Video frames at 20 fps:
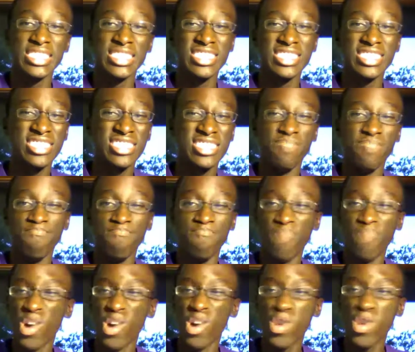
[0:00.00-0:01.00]

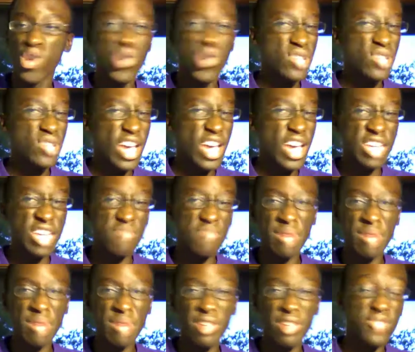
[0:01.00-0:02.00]
tomorrow night or maybe
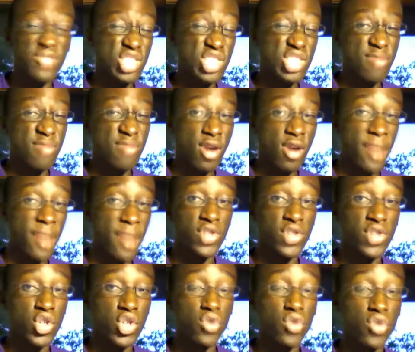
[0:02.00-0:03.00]
even tomorrow
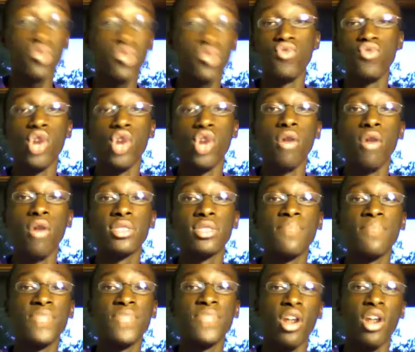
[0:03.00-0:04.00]
afternoon. Who knows?
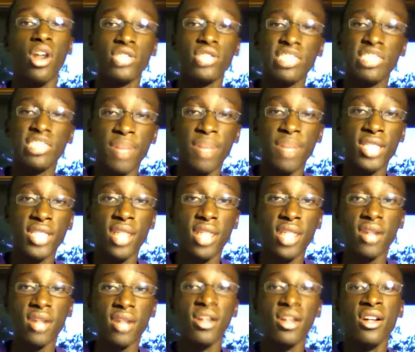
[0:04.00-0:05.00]
It all just depends on
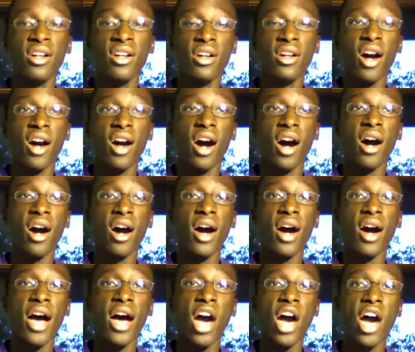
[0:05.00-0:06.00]

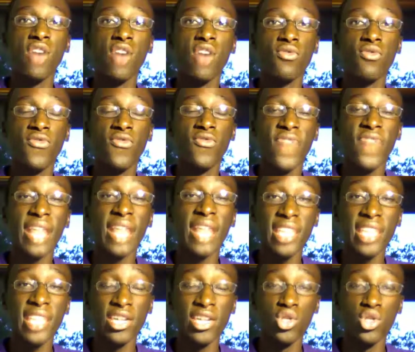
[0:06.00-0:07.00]
how fast I
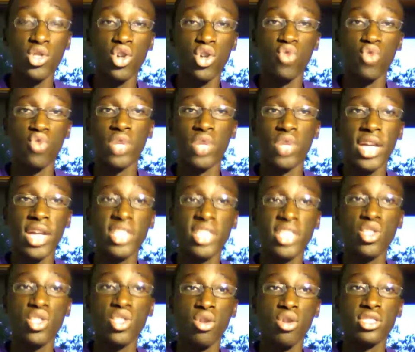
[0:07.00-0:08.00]
can learn what I need to
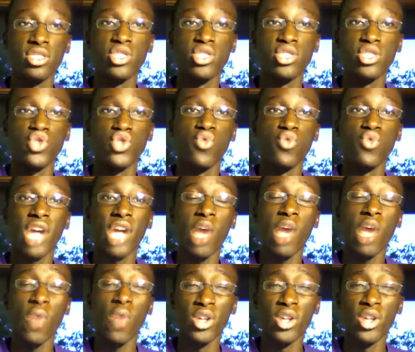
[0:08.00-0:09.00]
learn to do what I
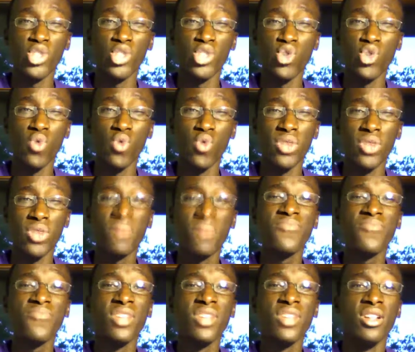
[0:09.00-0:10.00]
want to do with
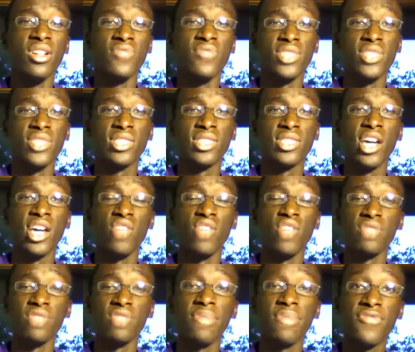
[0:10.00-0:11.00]
this new
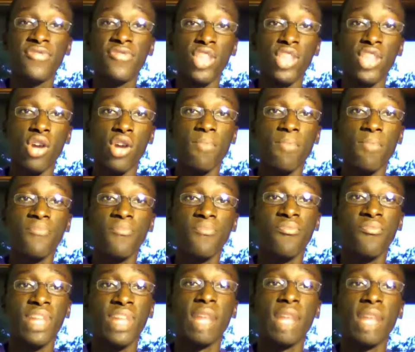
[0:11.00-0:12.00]
tips video. But
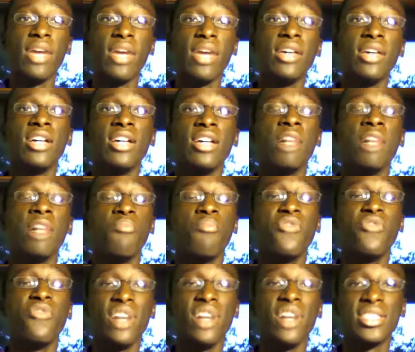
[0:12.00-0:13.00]
anyway, moving
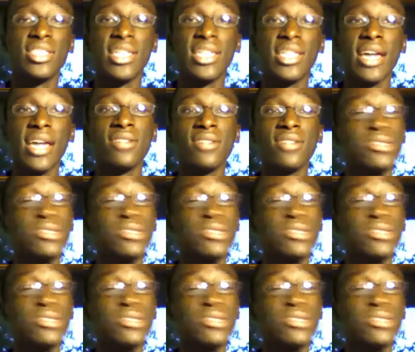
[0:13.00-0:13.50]
on to that,